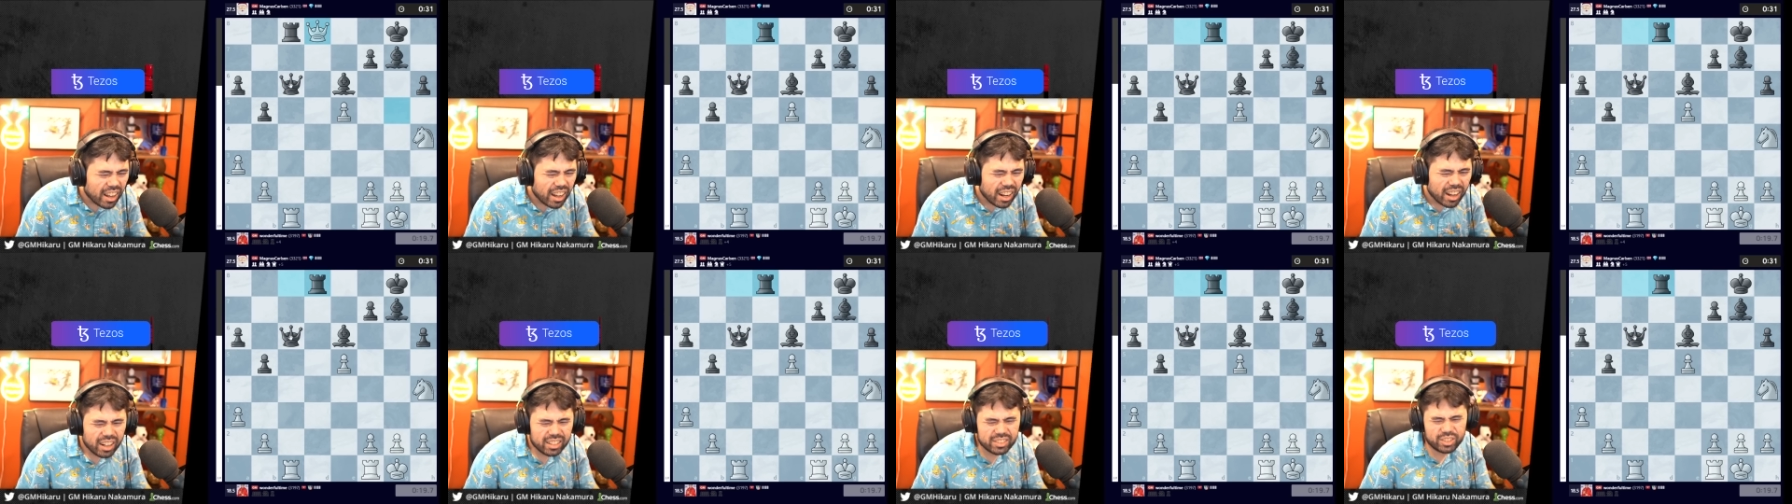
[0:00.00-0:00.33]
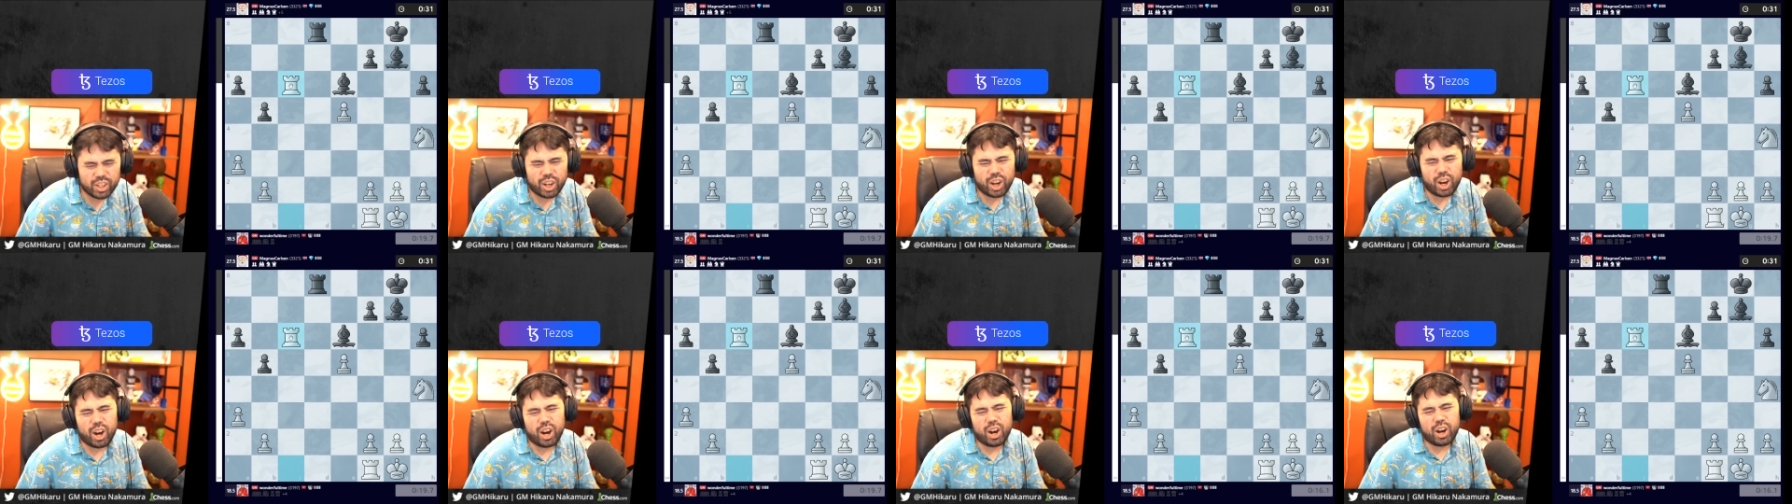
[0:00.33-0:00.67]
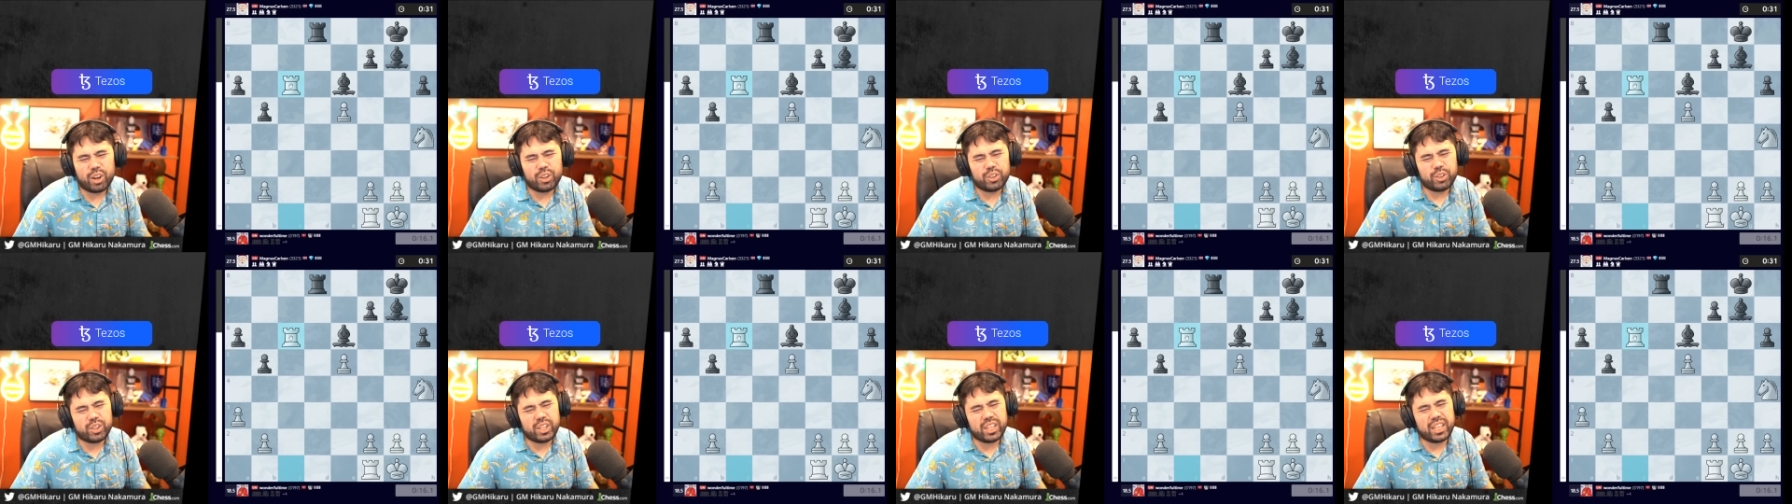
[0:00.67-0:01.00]
No,
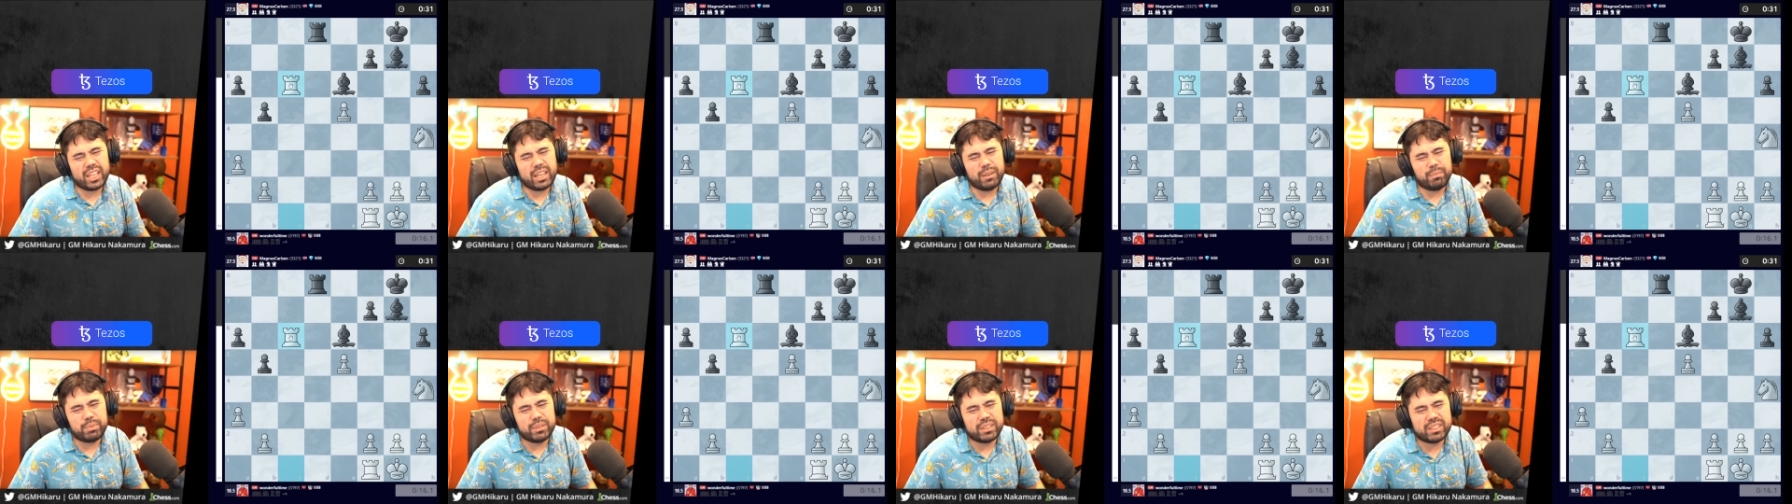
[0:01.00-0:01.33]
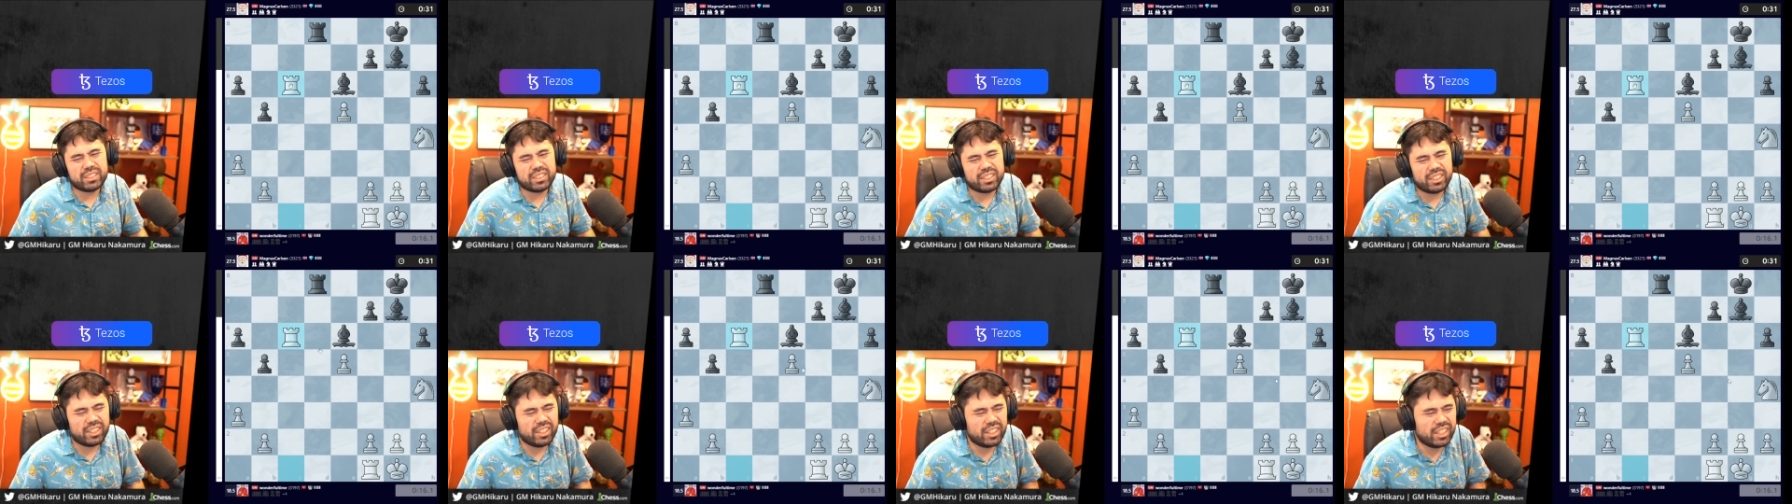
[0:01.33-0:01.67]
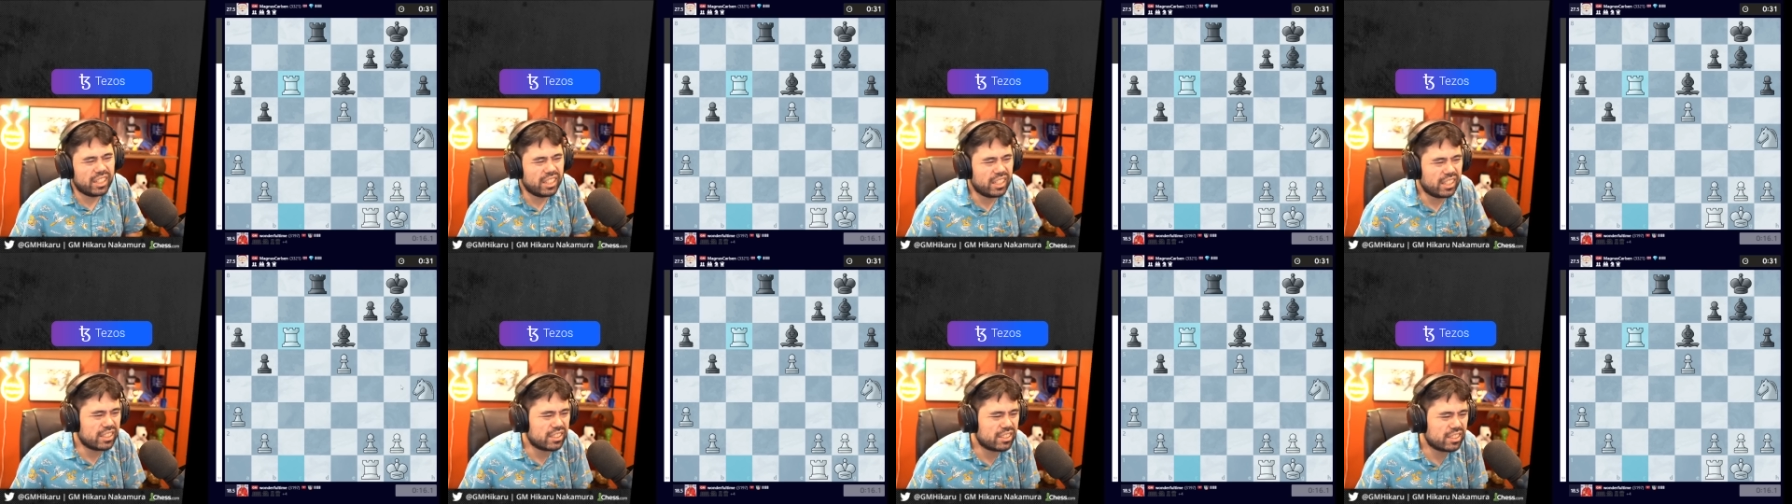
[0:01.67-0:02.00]
you can't be
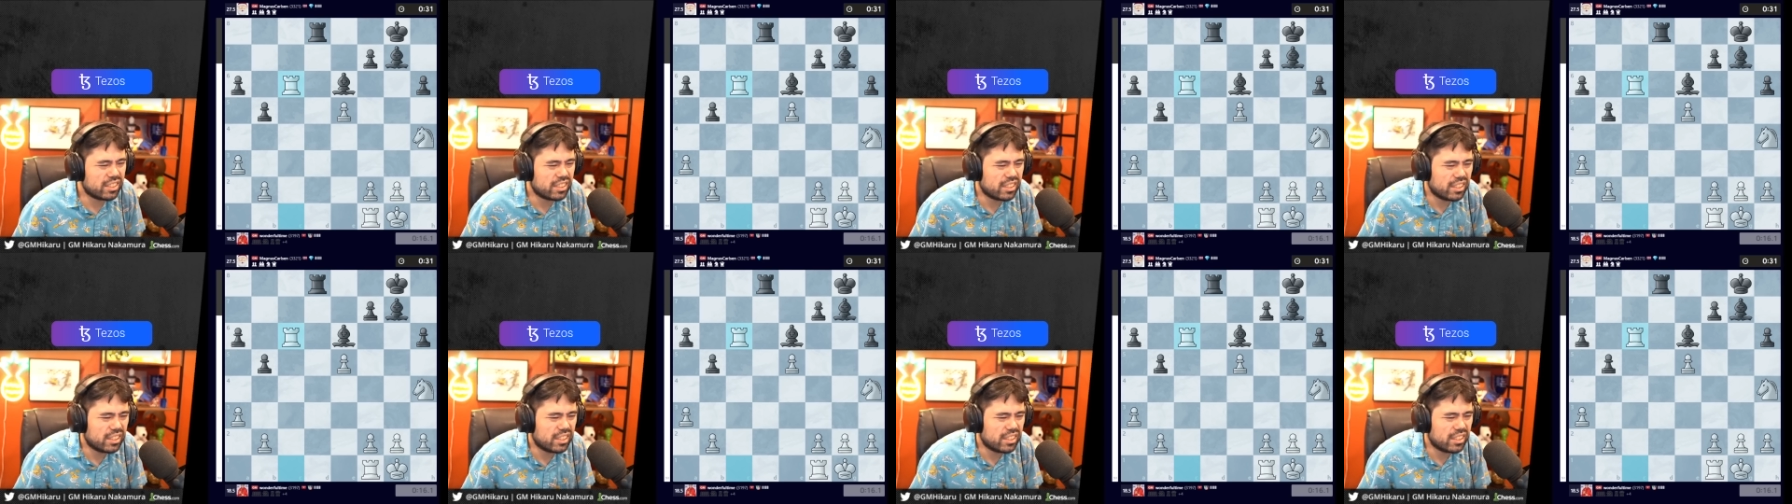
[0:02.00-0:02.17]
serious.